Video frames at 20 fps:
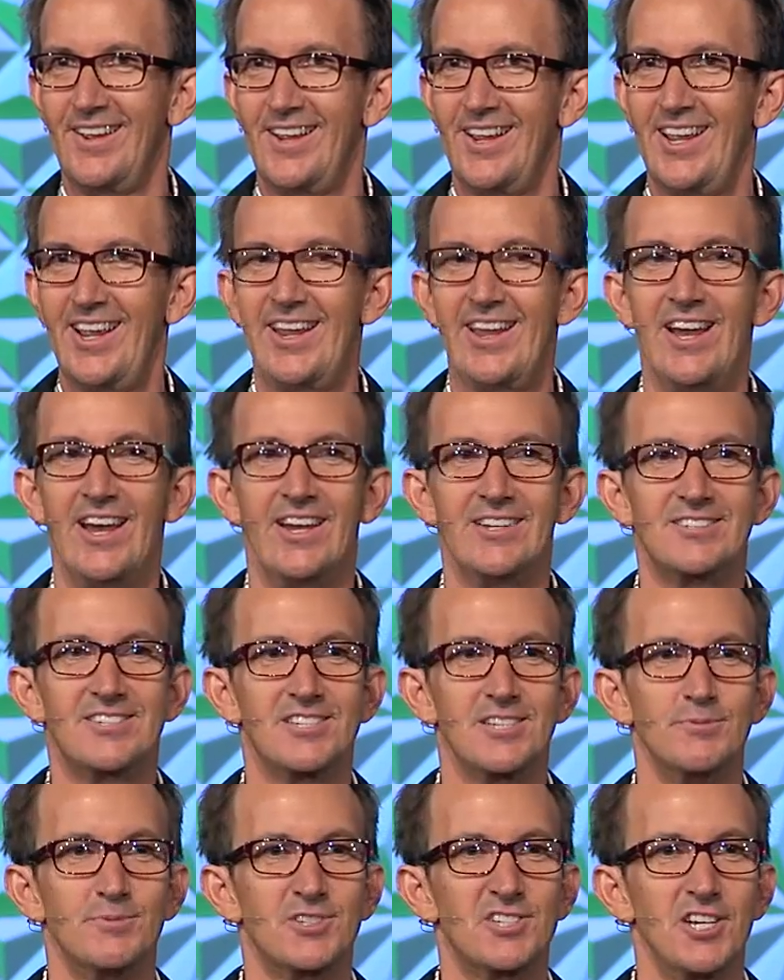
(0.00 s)
He had
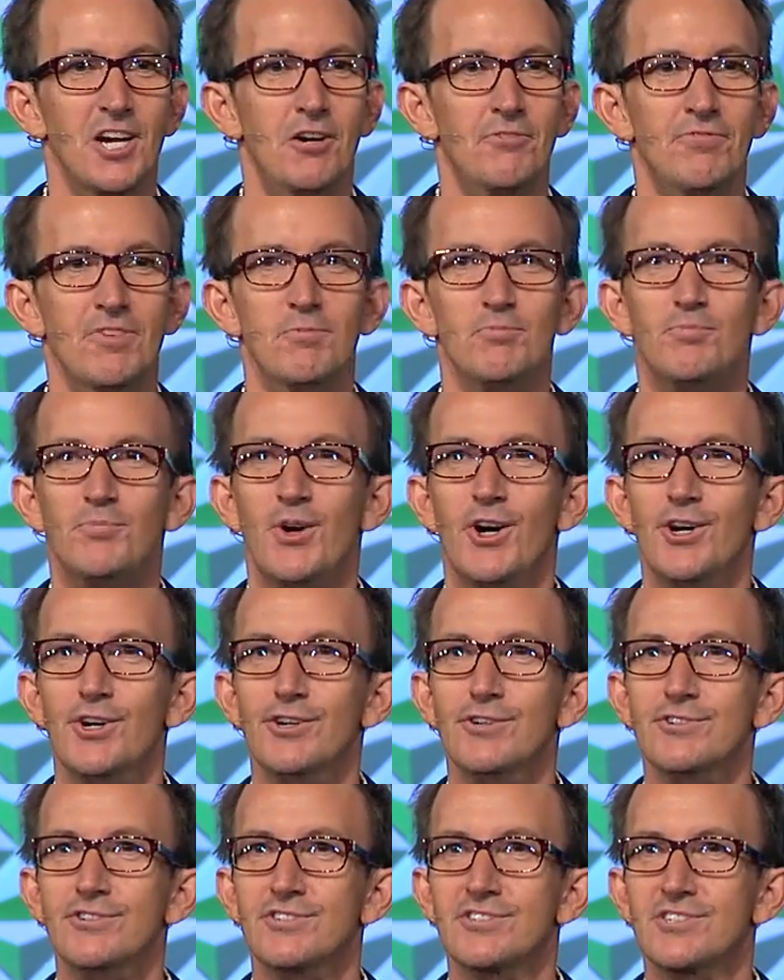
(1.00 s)
some self
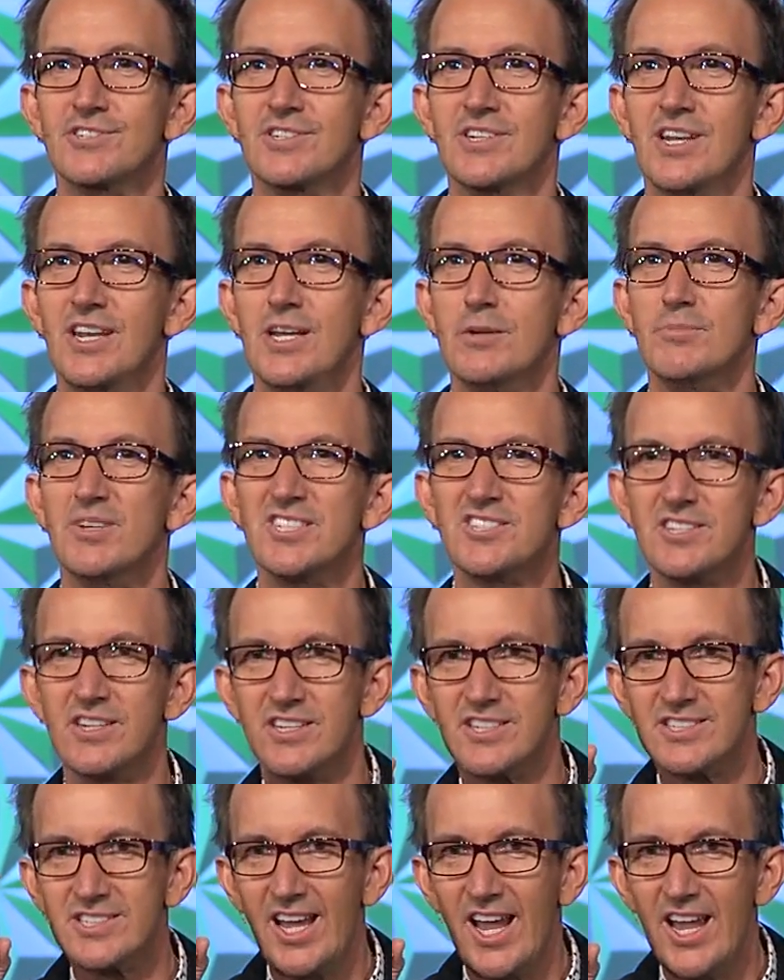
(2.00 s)
imposed limits
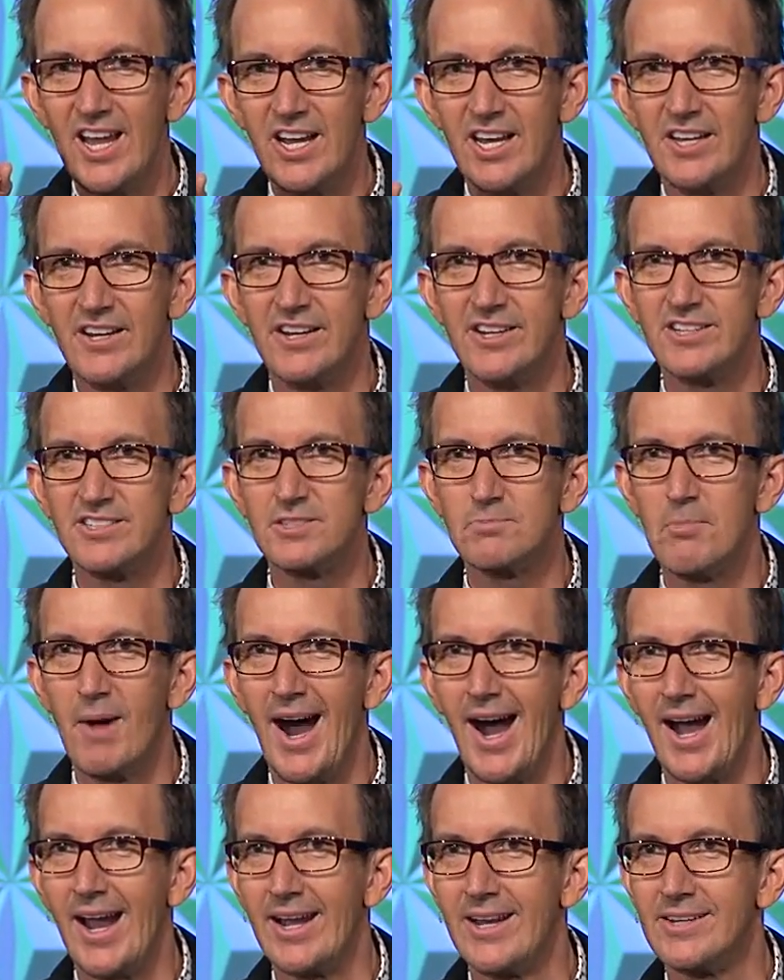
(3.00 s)
in his head, in his
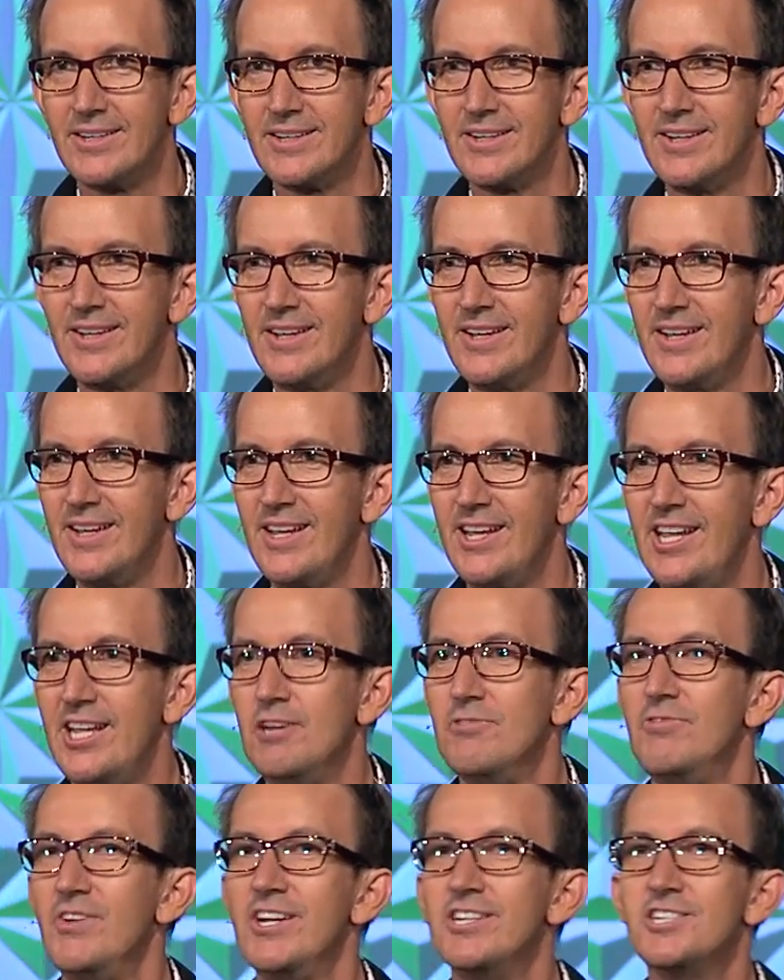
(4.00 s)
mind.
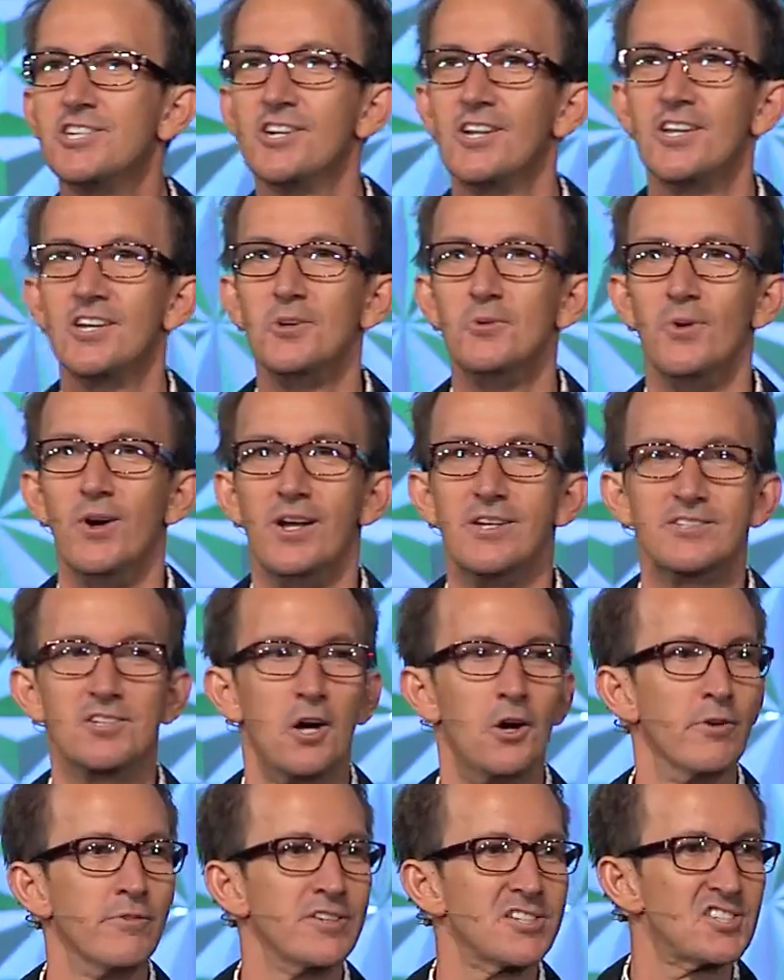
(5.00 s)
He eventually went
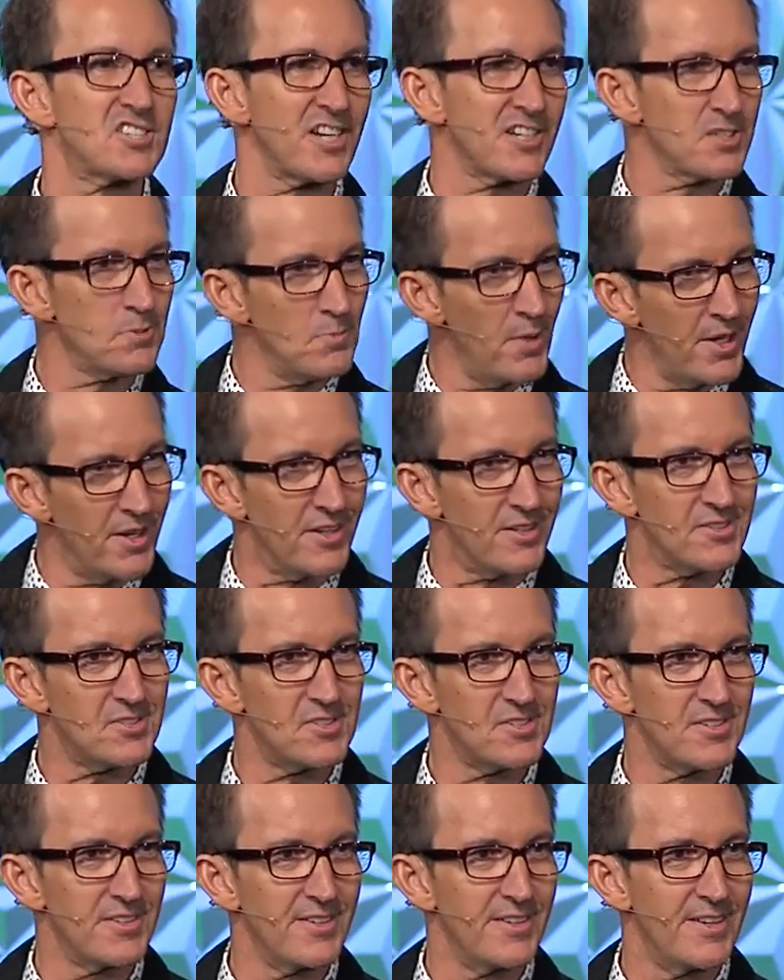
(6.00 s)
to over six
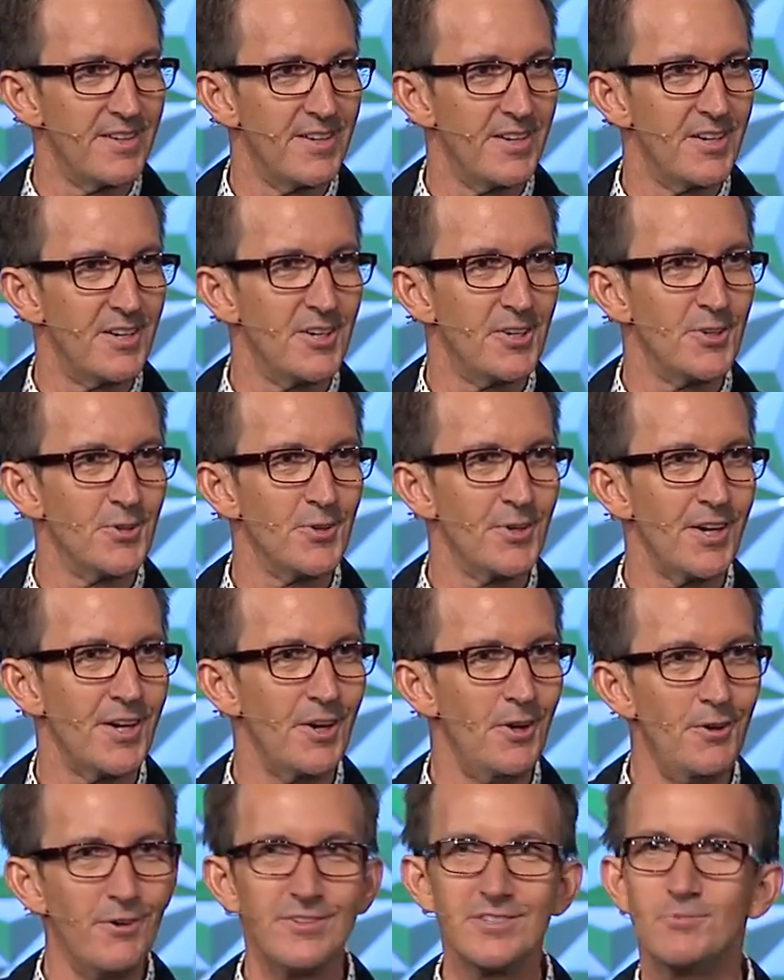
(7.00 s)
minutes.
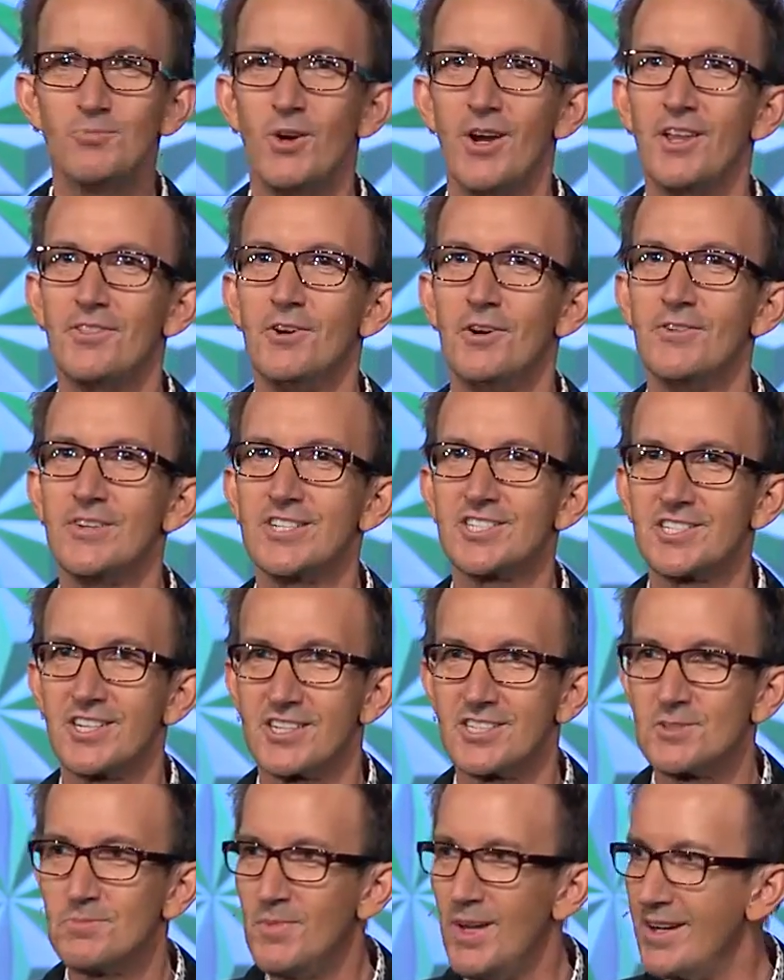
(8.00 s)
He held his breath over
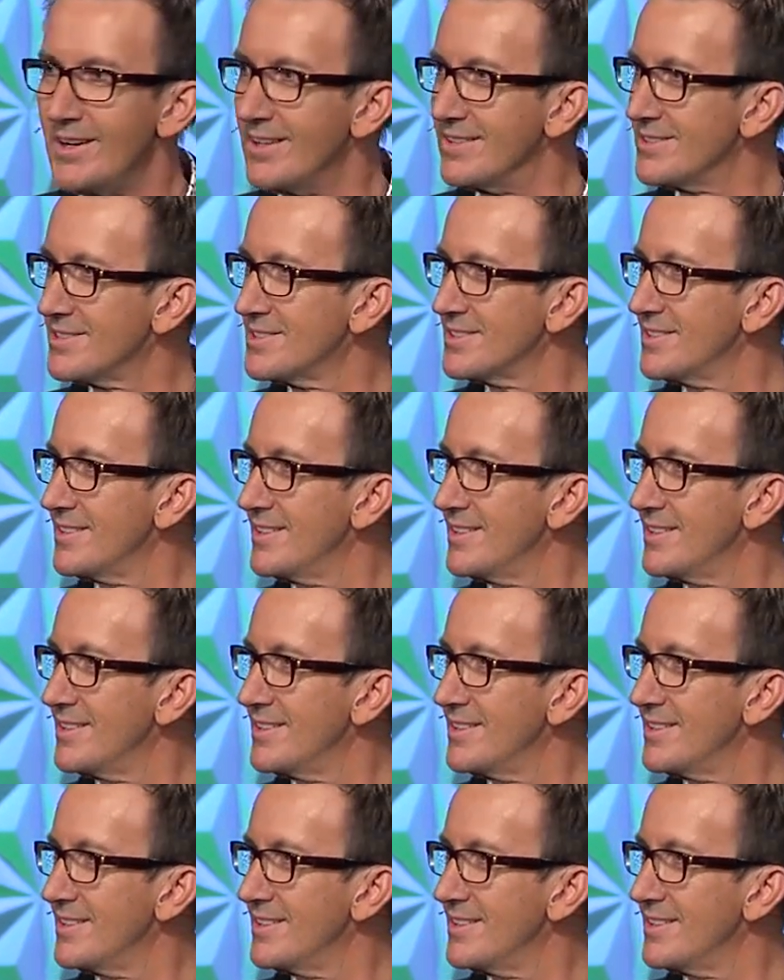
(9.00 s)
six minutes.